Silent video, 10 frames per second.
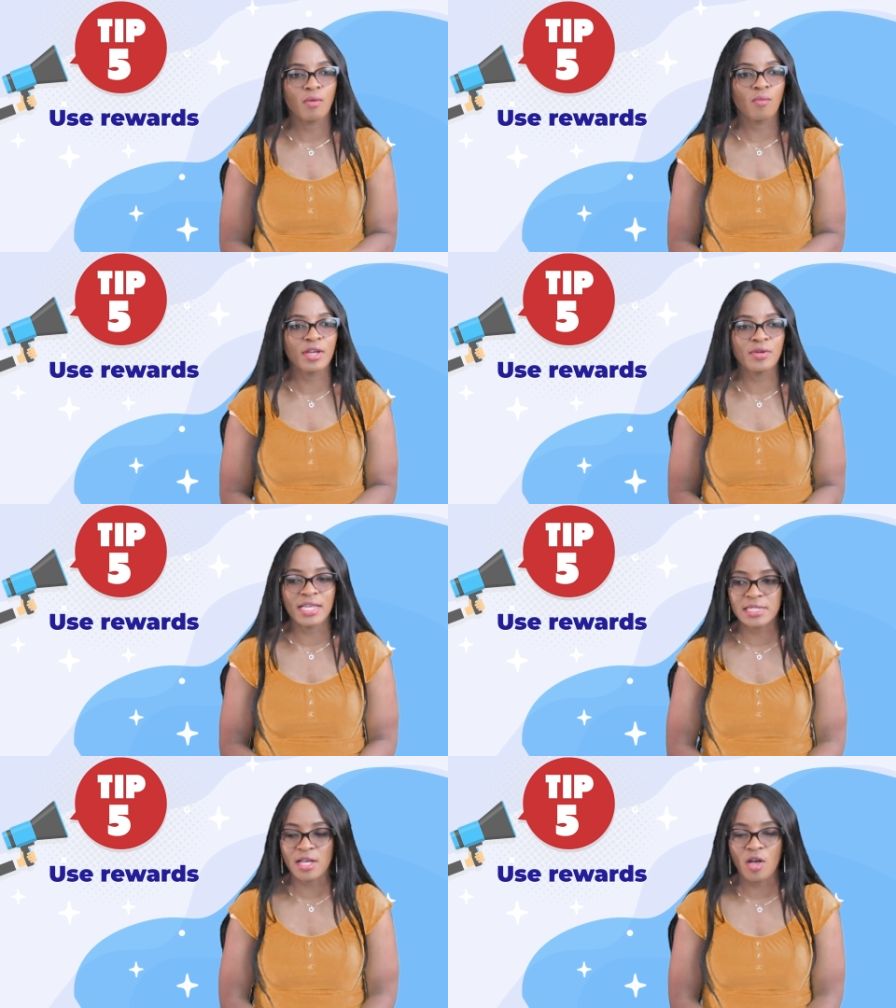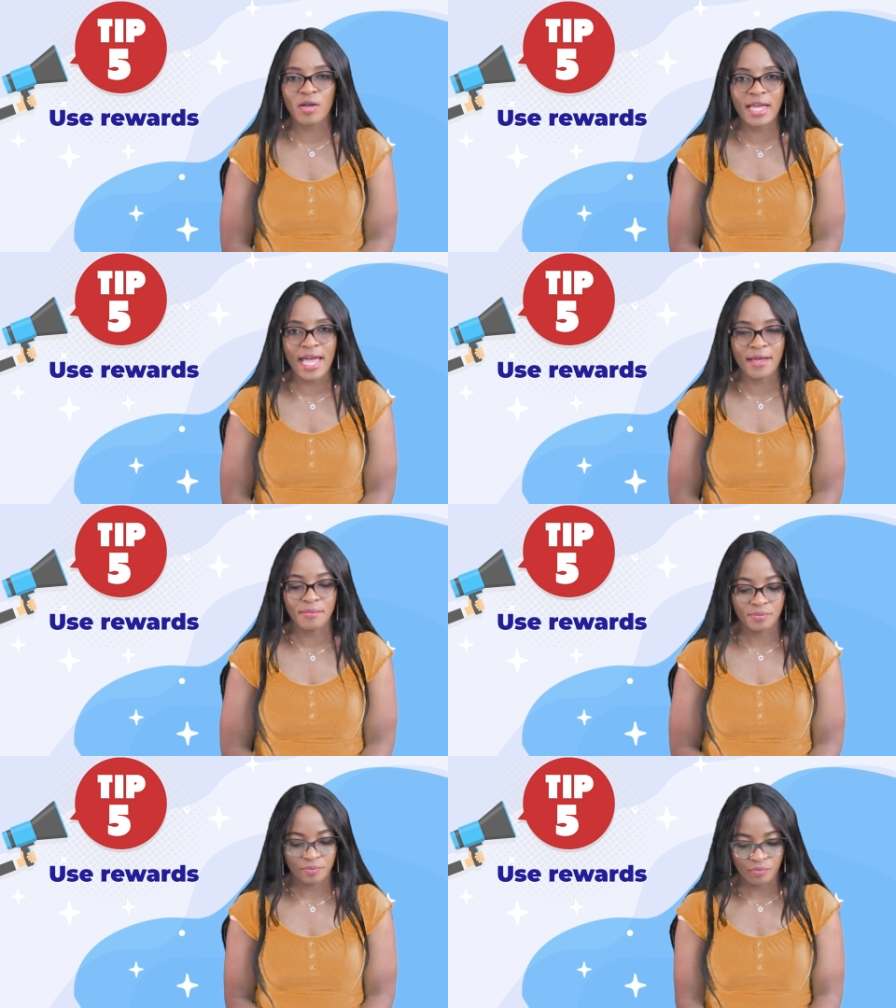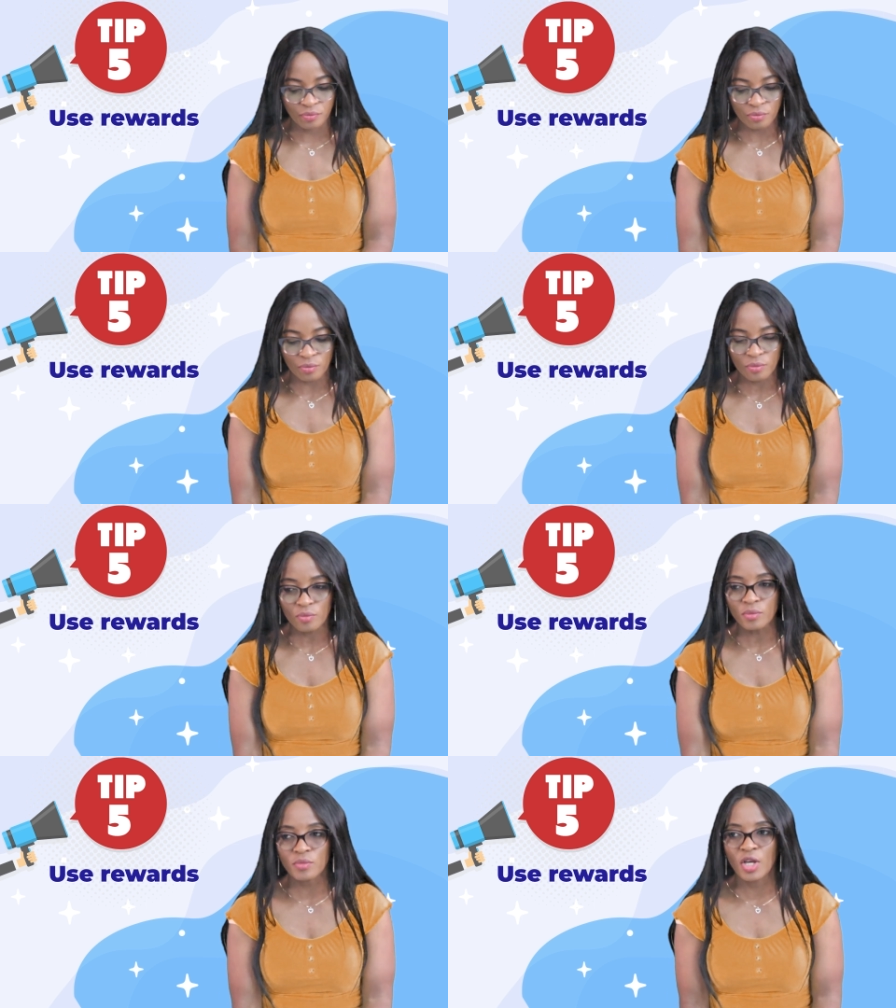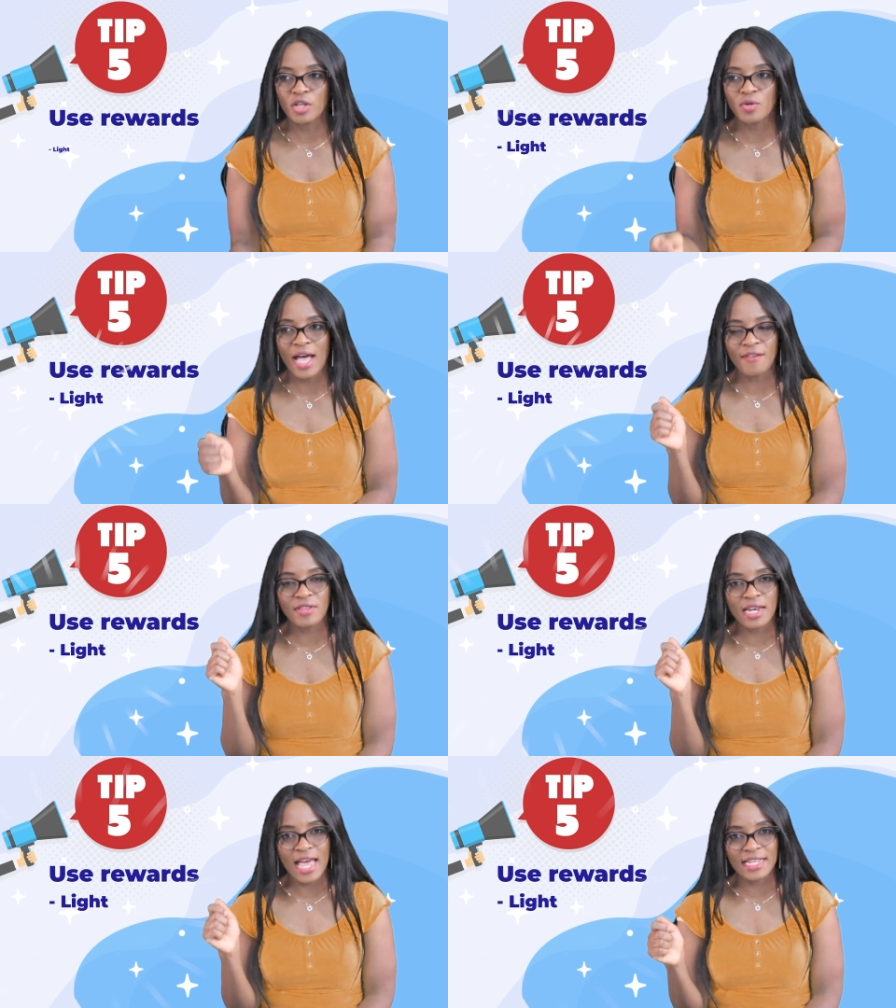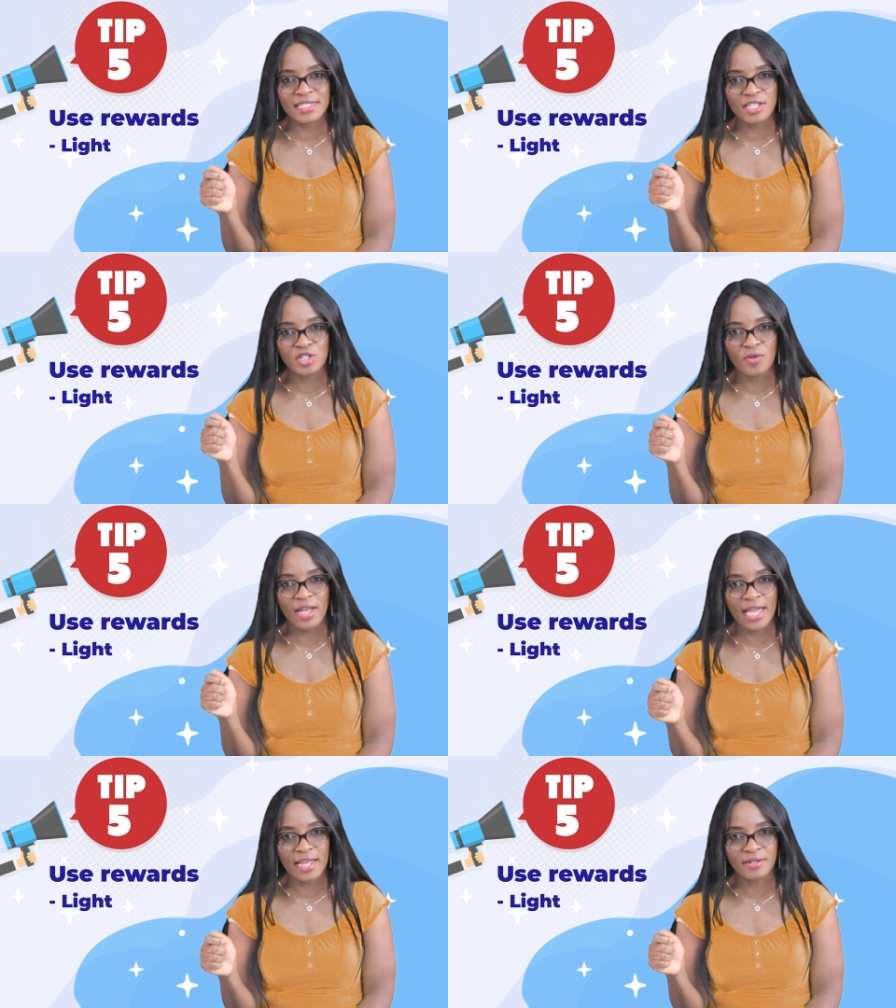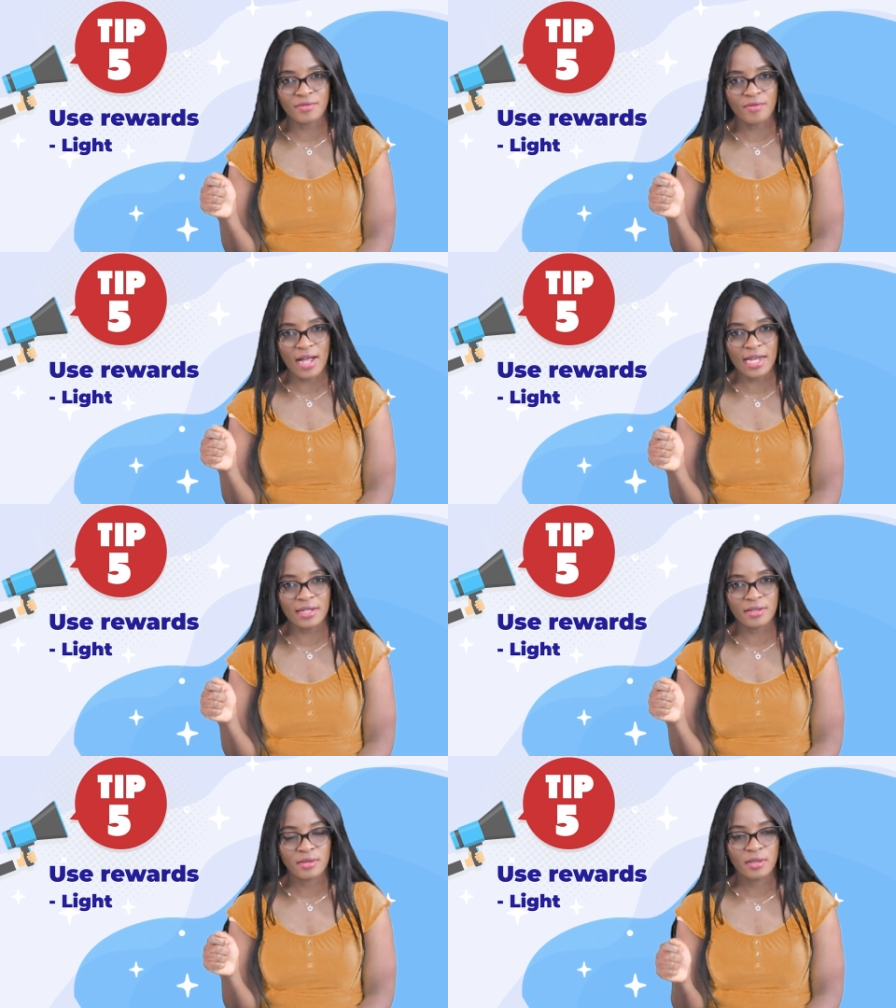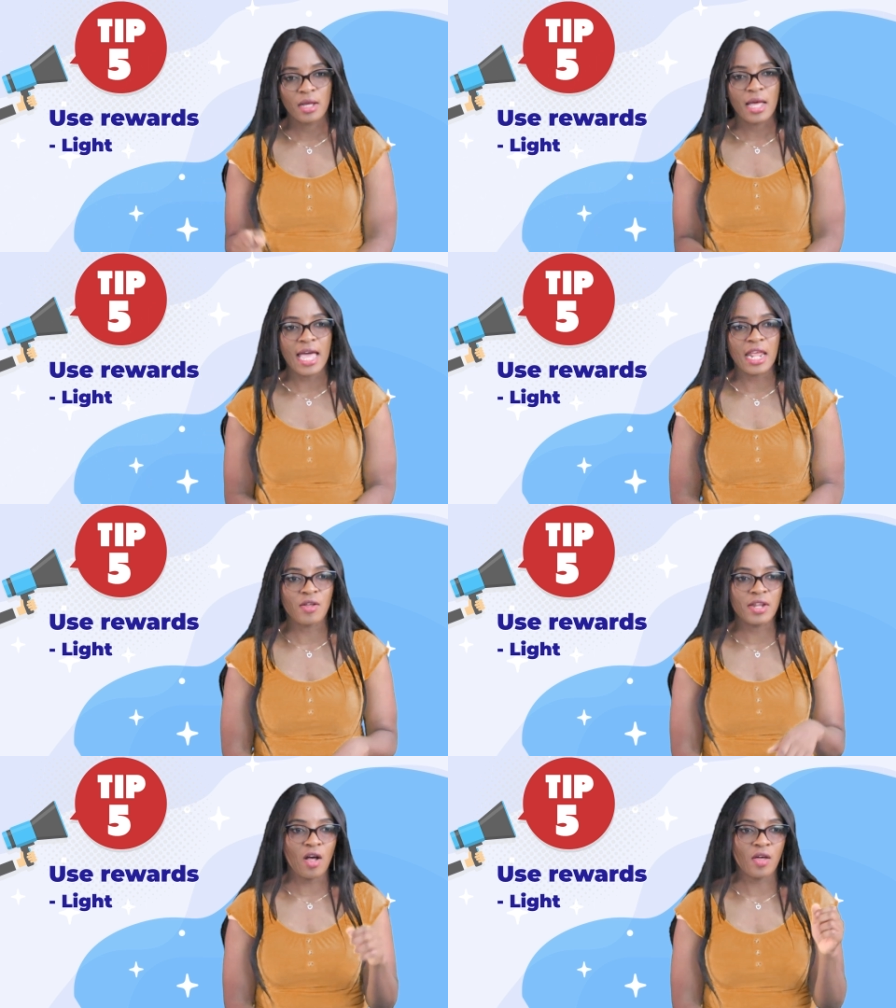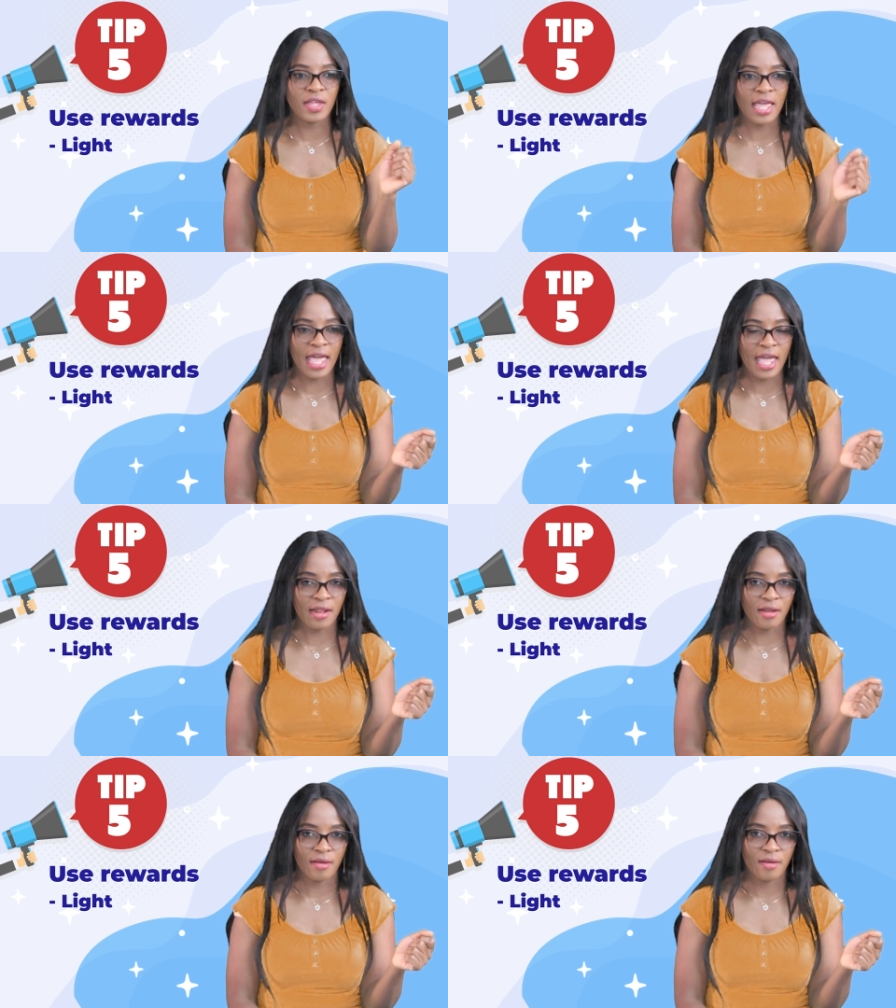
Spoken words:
Where you can say, okay, you have the light in your hand, right? And on the other hand,